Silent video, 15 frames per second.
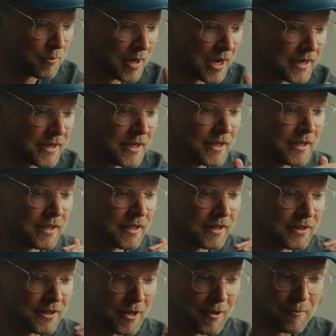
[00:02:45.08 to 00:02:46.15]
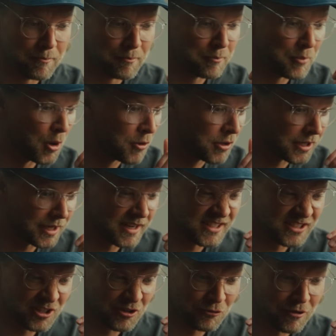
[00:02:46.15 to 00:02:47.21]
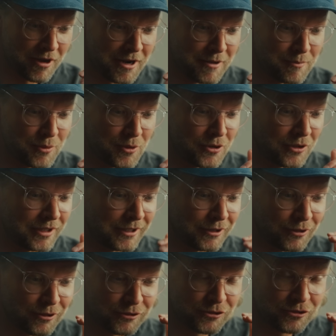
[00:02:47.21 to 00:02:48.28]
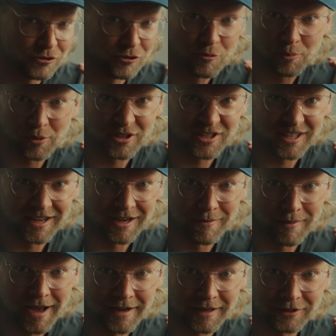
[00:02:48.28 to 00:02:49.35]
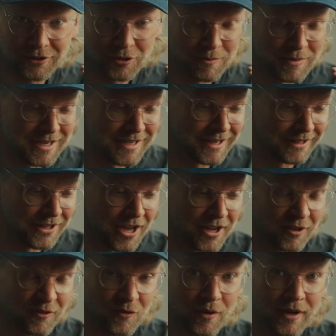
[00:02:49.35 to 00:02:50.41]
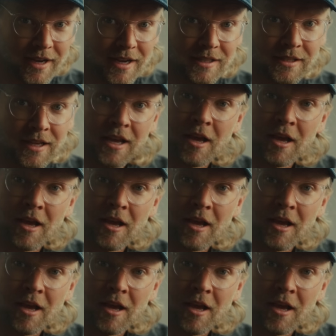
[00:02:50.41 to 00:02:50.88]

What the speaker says: But the bokeh is incredible. It looks super cinematic to me in a lot of ways,